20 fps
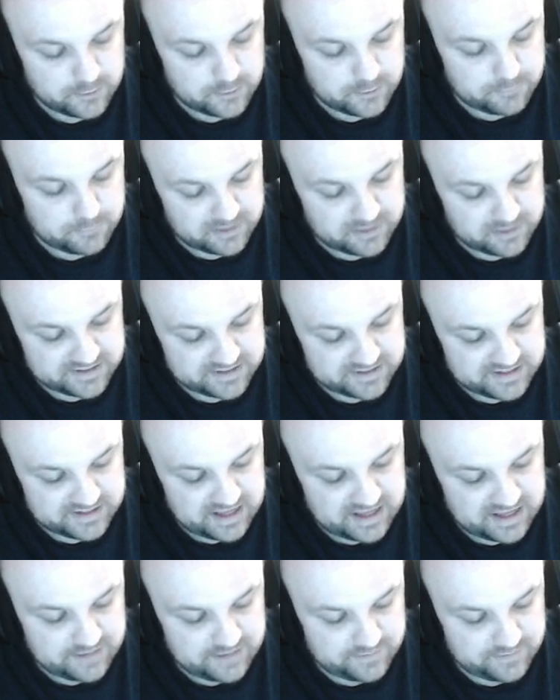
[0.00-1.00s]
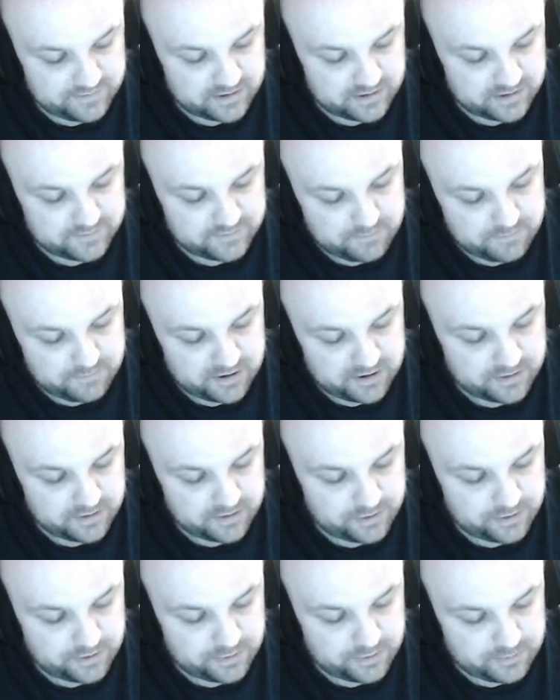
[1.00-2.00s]
plus f of
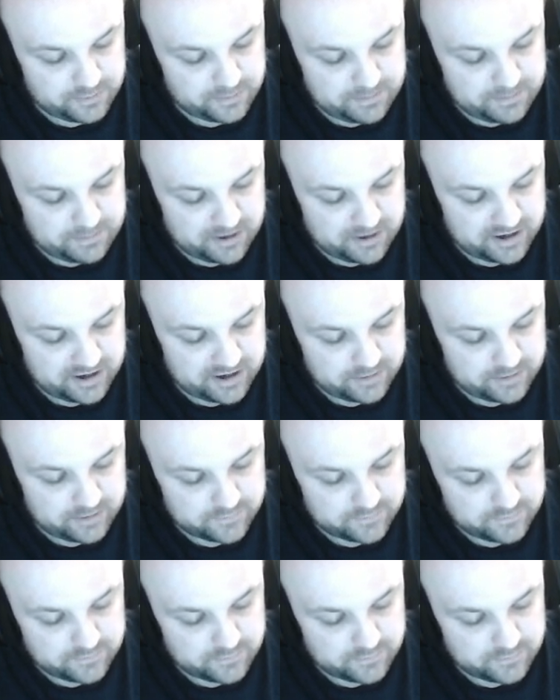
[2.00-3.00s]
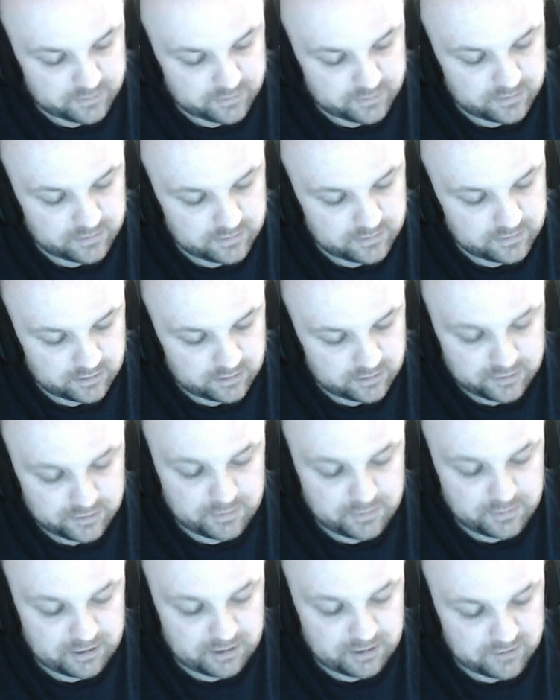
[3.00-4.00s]
3 pi over 4, or 3
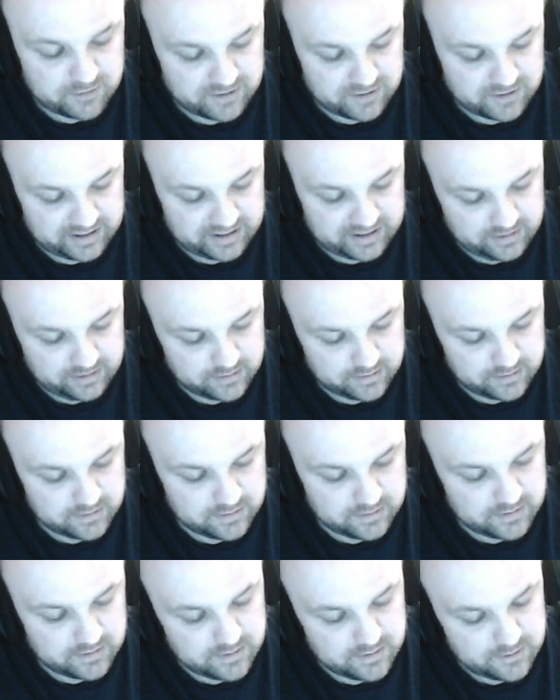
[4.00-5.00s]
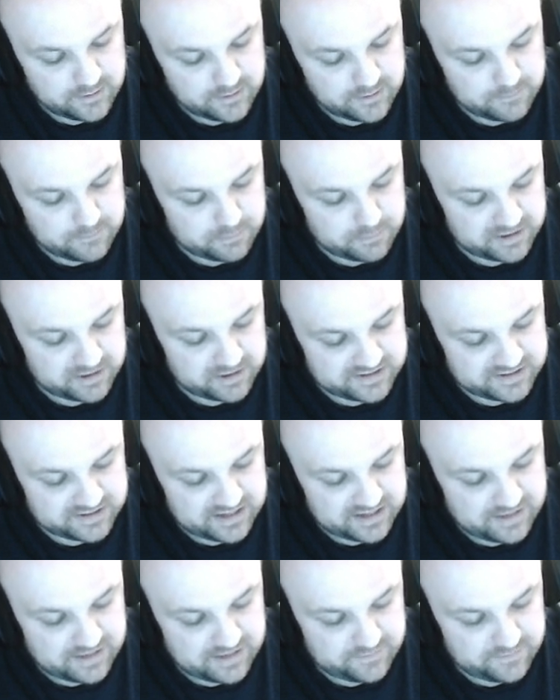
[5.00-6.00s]
pi over 8, plus
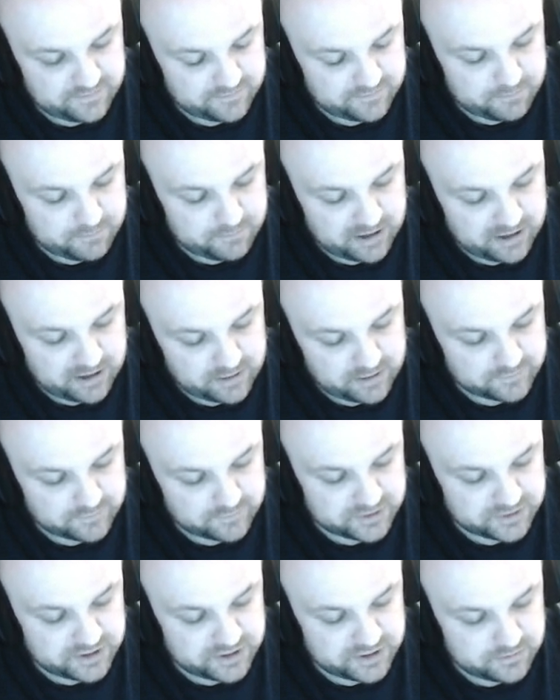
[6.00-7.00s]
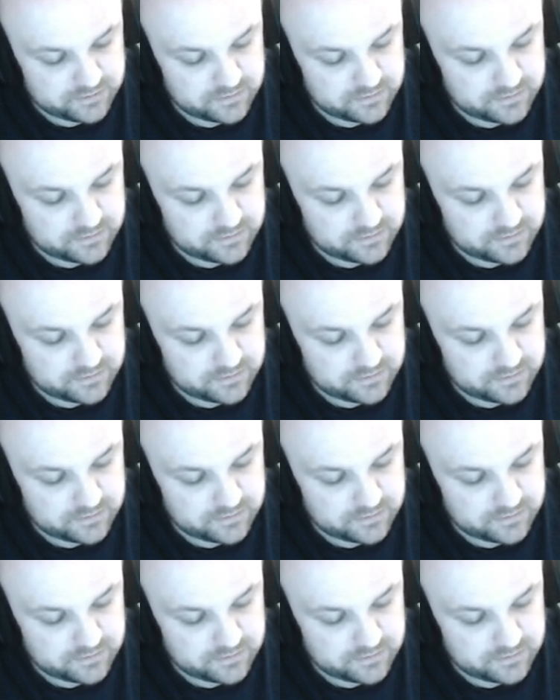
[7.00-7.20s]
f of pi over 2,